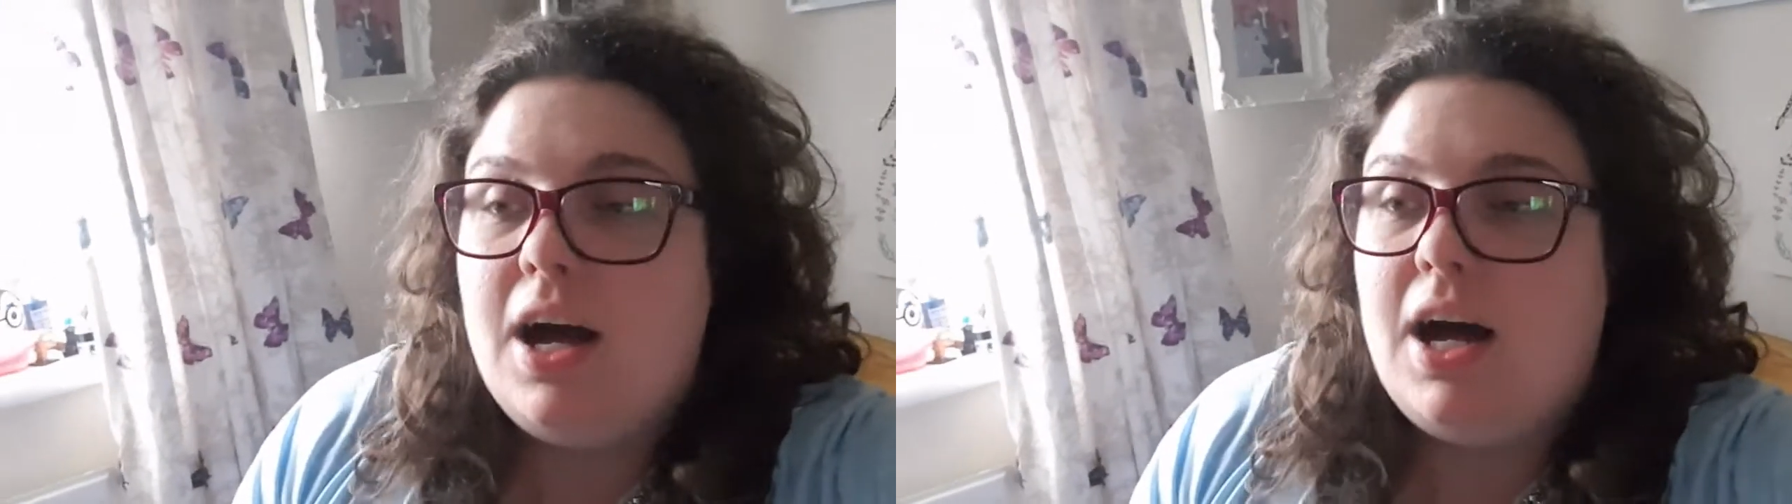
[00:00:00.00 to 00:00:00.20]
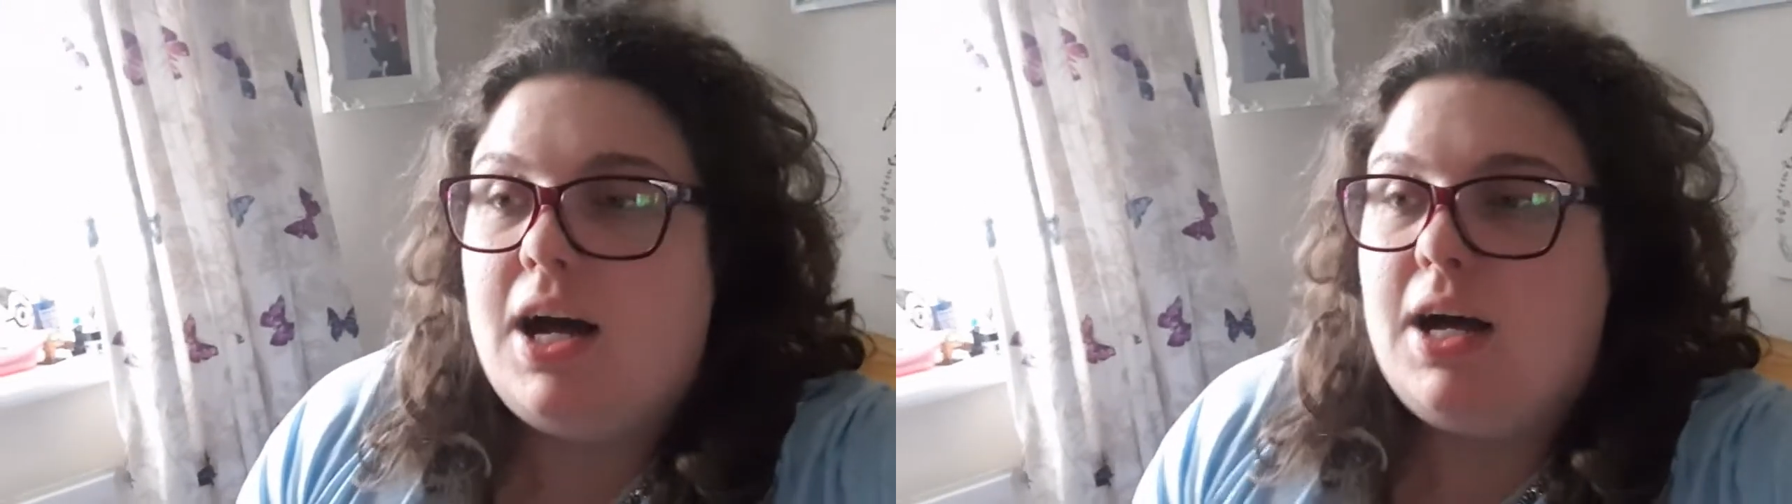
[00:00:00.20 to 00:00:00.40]

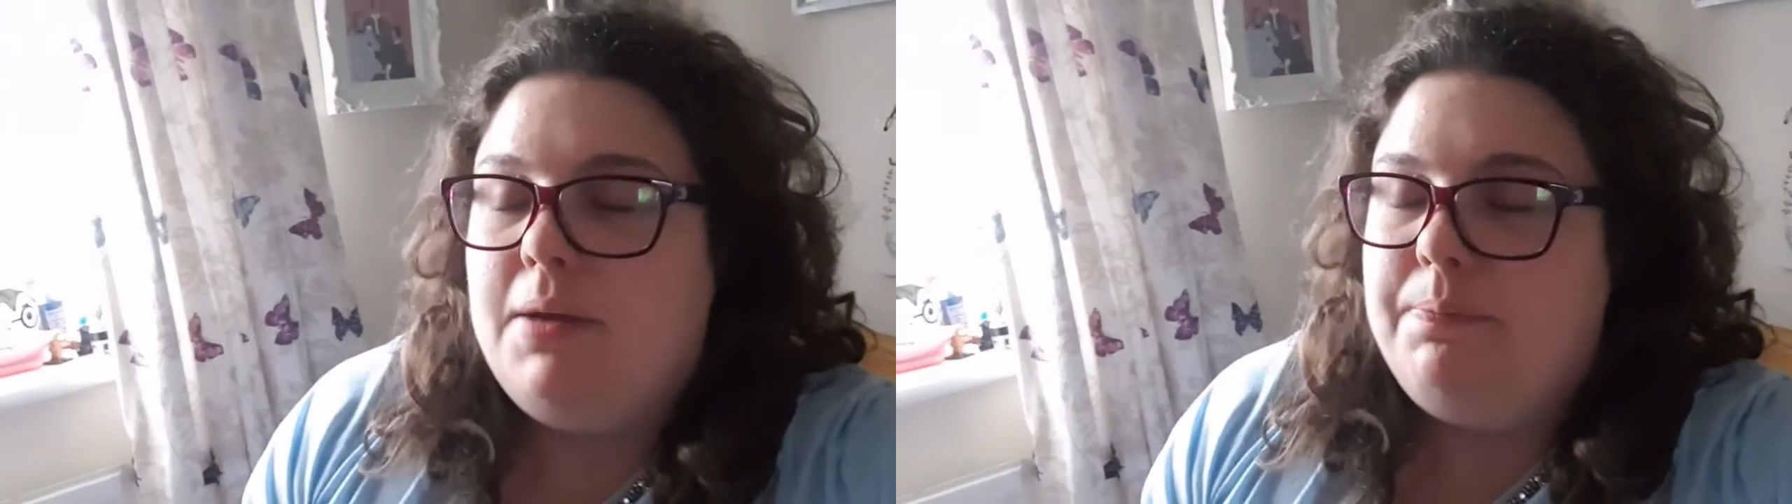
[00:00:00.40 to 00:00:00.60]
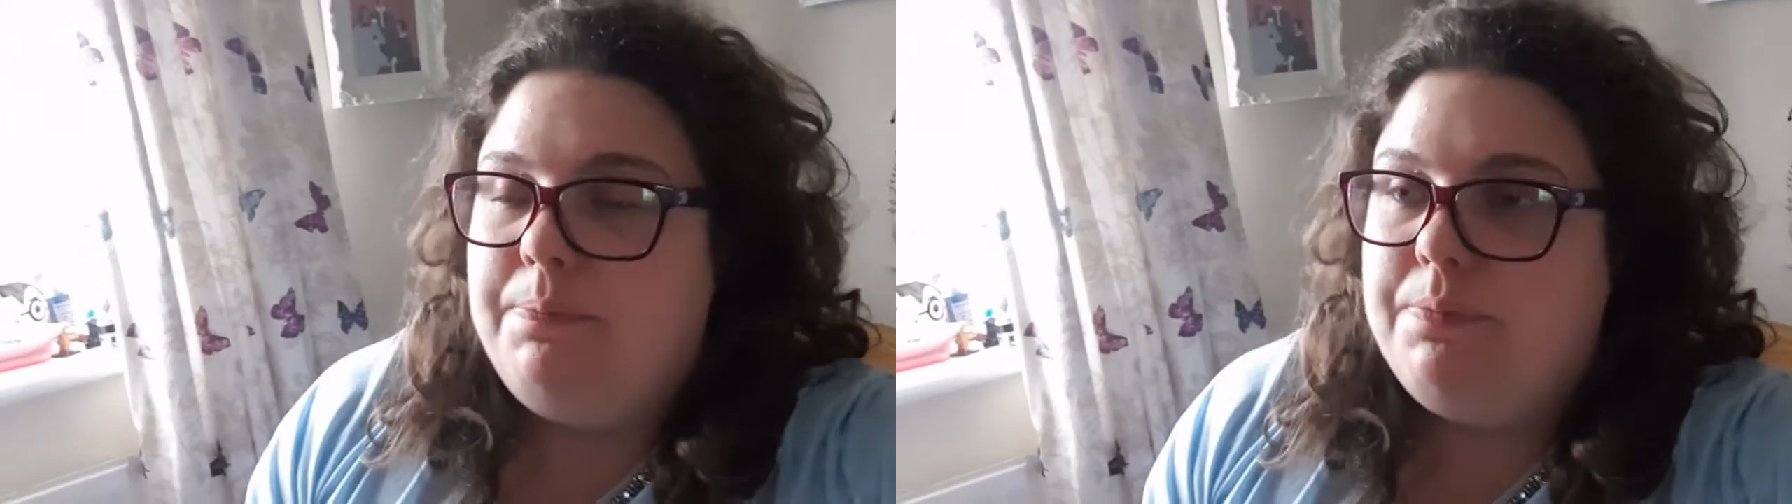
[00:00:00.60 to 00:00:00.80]

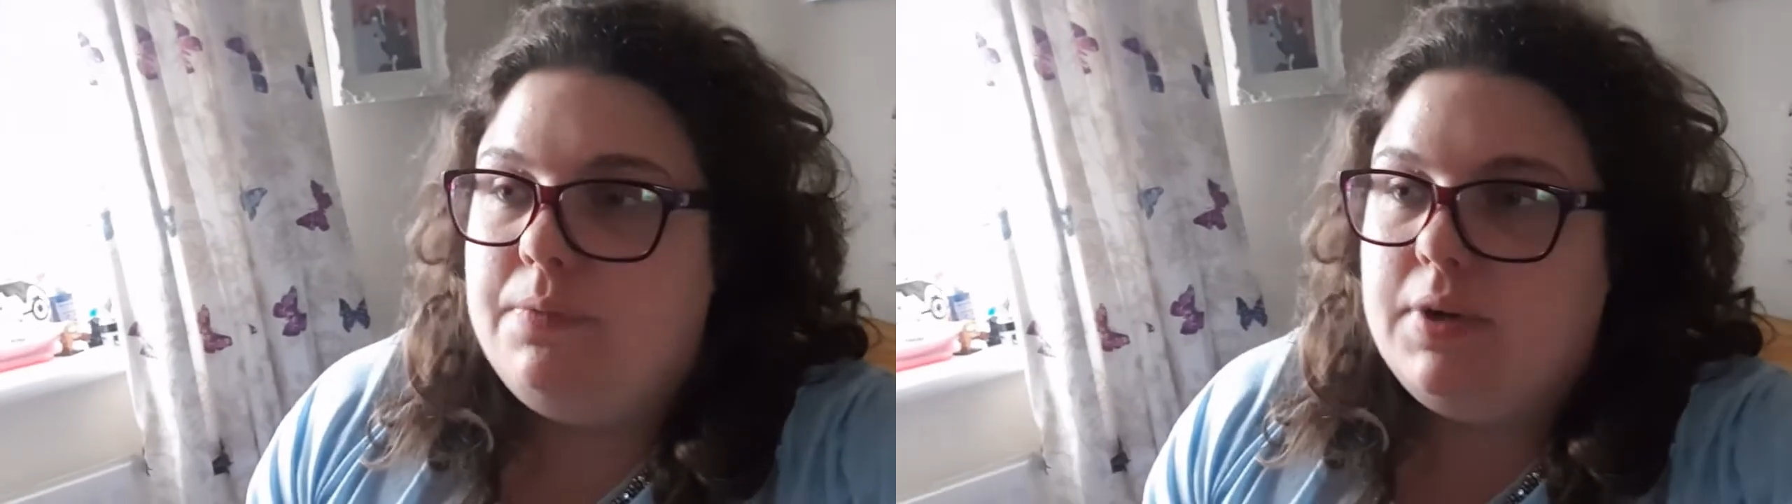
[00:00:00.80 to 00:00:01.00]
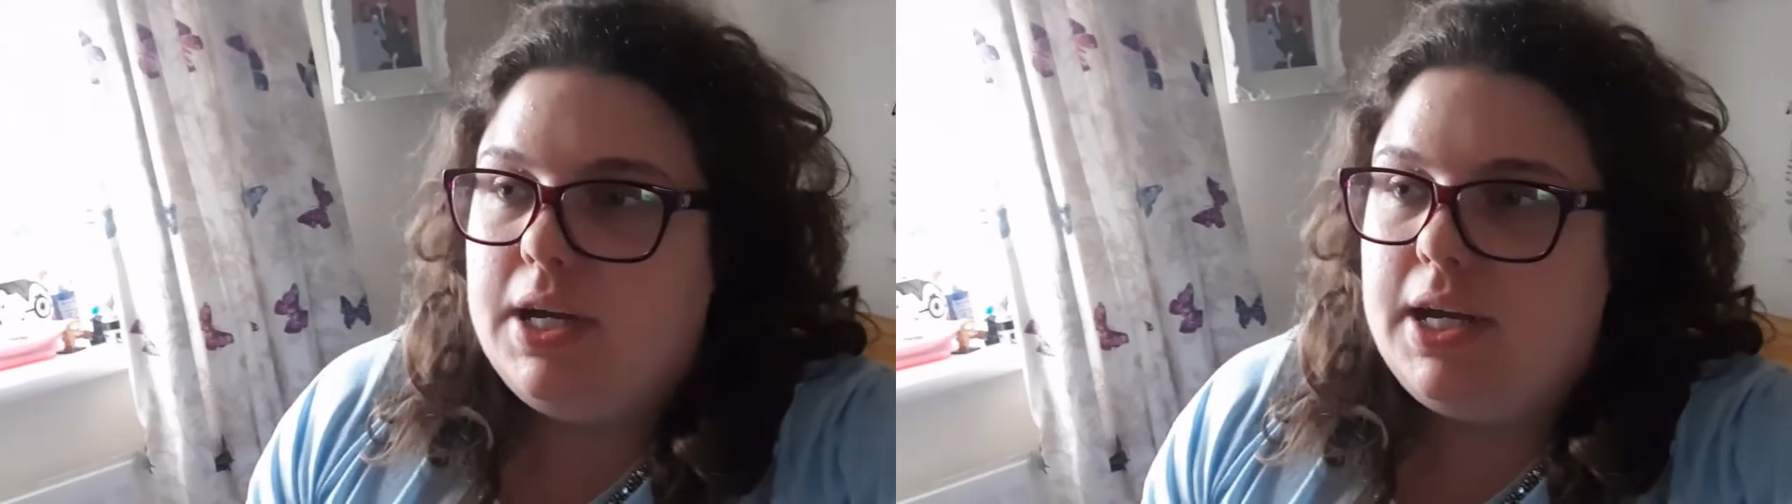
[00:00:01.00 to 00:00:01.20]
and